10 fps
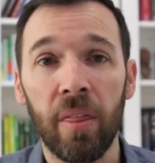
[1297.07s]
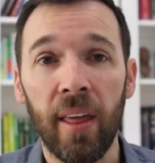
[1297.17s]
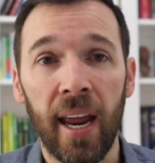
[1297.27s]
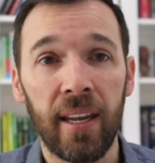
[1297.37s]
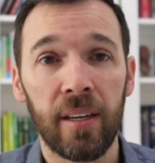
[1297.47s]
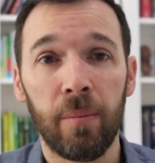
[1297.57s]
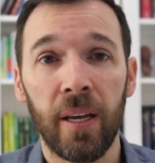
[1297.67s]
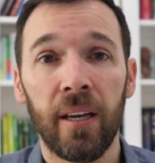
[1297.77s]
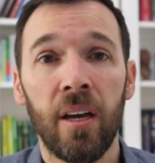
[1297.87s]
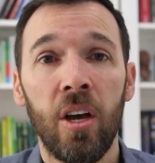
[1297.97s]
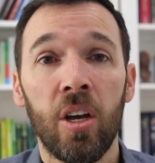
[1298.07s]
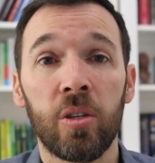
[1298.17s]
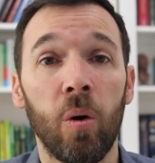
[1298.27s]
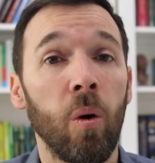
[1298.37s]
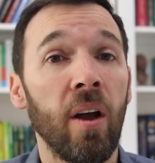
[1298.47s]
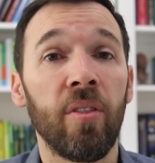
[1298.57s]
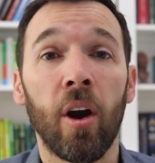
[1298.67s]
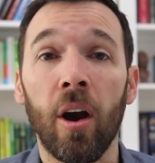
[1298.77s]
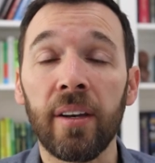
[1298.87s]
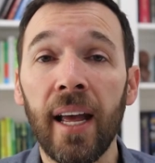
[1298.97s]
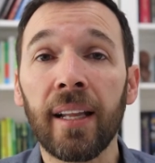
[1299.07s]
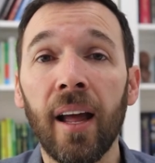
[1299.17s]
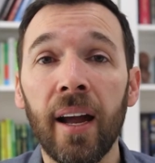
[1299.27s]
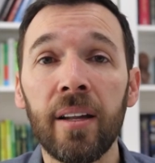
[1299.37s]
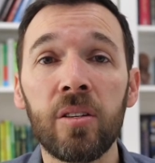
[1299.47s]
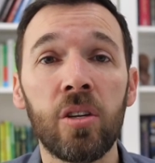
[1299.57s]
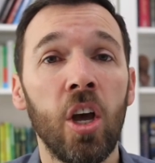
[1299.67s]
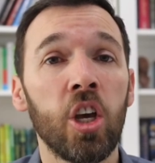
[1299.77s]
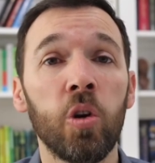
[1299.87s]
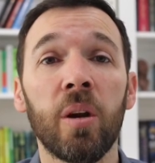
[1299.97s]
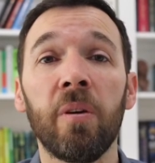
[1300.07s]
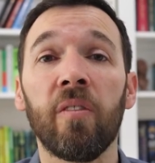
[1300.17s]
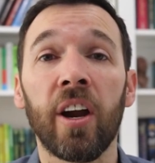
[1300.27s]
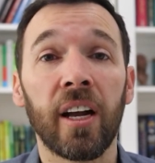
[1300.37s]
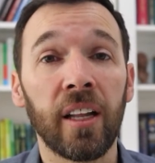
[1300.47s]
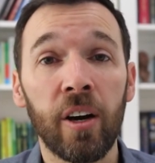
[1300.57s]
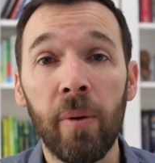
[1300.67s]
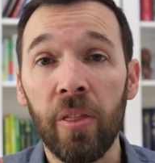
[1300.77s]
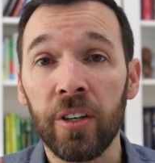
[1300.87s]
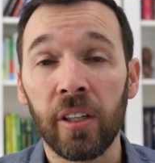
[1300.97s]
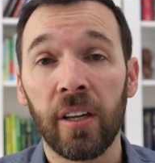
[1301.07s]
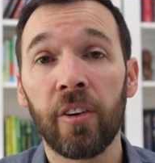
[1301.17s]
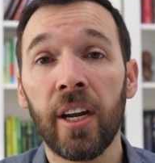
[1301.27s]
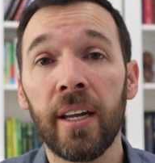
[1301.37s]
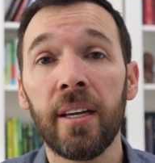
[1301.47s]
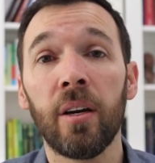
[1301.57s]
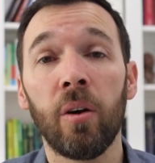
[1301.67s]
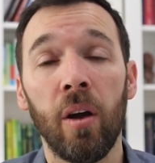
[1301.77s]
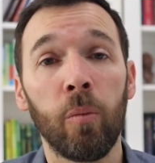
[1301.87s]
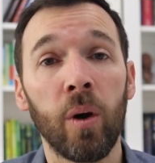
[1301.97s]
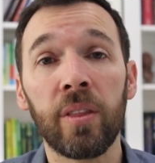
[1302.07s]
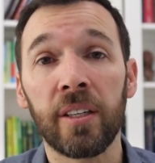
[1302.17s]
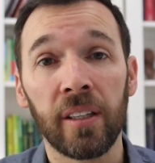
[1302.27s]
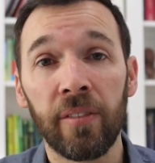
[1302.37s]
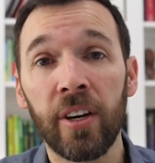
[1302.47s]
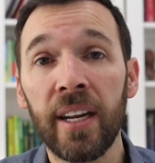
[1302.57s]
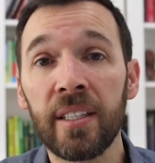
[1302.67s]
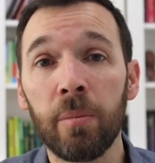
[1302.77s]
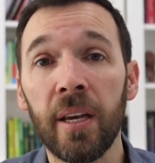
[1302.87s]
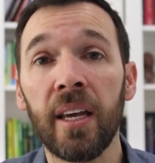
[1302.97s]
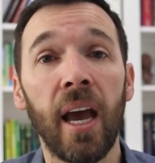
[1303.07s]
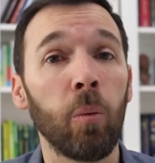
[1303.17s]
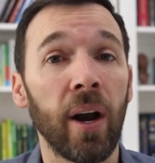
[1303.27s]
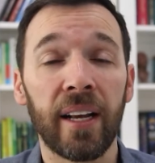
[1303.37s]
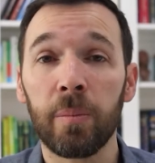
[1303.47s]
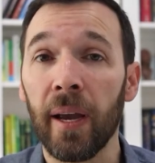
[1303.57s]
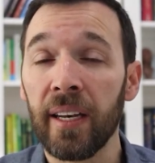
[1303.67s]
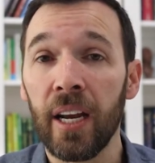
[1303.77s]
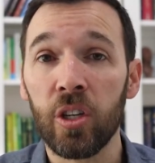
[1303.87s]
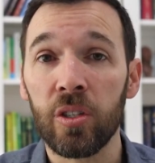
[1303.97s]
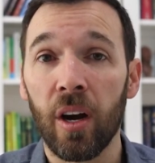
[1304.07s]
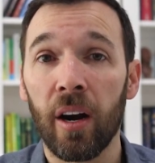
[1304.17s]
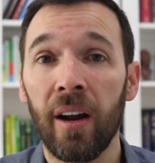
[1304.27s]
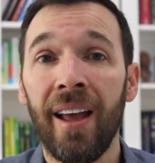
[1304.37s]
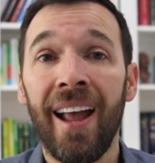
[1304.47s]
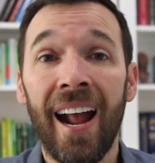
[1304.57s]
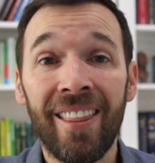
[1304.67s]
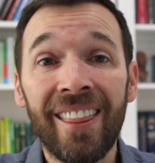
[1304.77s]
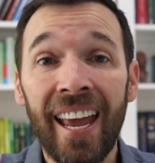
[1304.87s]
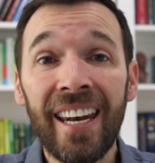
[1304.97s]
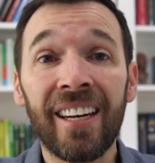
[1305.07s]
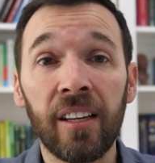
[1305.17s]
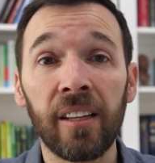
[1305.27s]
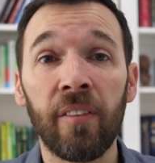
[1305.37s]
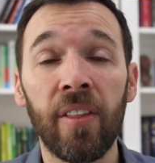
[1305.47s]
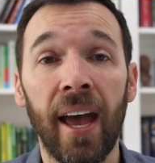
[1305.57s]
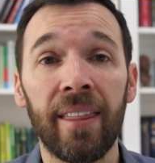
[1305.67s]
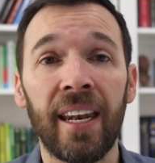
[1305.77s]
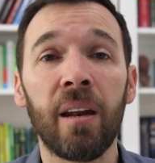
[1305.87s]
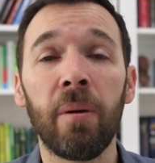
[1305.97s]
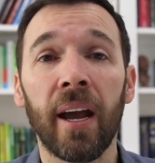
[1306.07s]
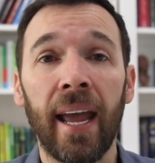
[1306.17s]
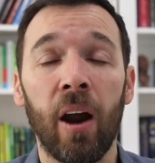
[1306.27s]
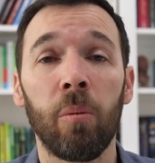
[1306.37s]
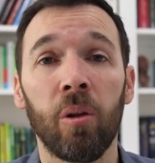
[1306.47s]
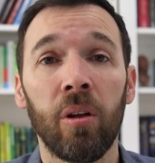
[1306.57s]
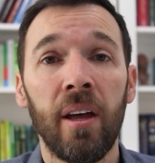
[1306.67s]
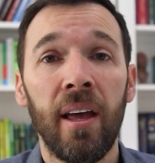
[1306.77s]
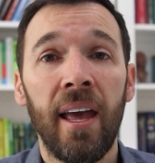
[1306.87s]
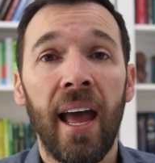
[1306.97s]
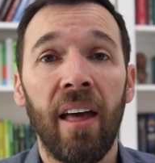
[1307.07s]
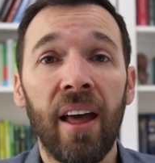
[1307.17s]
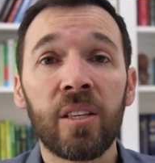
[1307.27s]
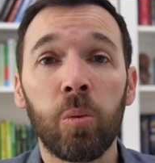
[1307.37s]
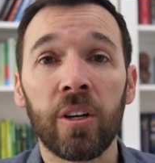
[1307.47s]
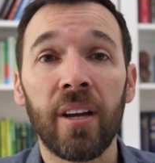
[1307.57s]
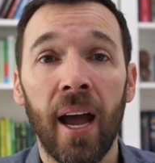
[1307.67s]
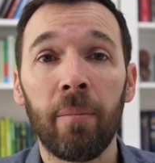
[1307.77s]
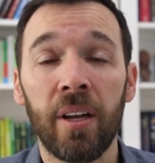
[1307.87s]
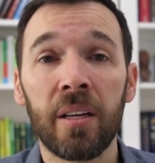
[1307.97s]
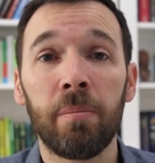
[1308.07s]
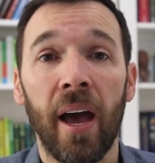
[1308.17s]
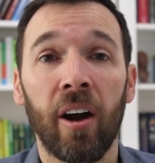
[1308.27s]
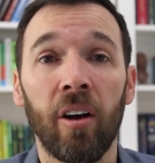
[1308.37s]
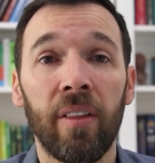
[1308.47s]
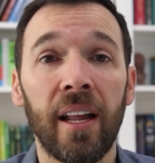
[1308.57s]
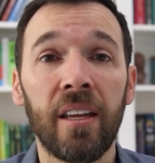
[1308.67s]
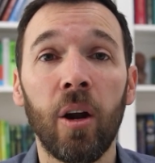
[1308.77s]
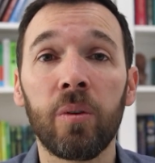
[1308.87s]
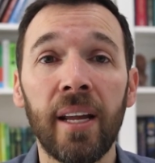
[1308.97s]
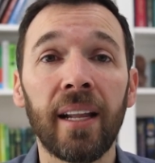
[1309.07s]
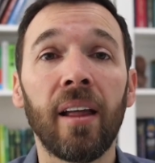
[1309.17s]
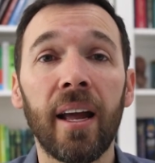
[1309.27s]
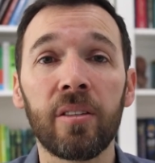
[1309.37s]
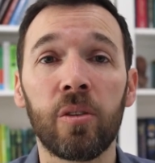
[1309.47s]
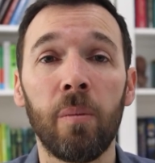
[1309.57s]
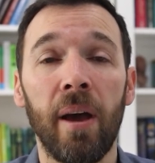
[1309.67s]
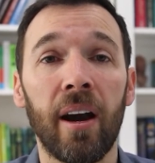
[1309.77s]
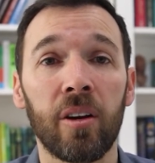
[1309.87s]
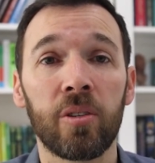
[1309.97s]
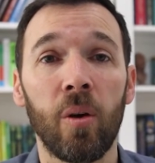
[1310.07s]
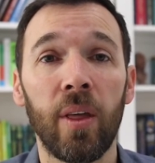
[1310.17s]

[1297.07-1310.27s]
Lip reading: they need to be. So if there are deadlines, you need to be very clear about the delivery, what the delivery needs to be and what expectations are. And then they need to deliver that. They need to be accountable. And that's where time does matter. That, deadlines do matter. So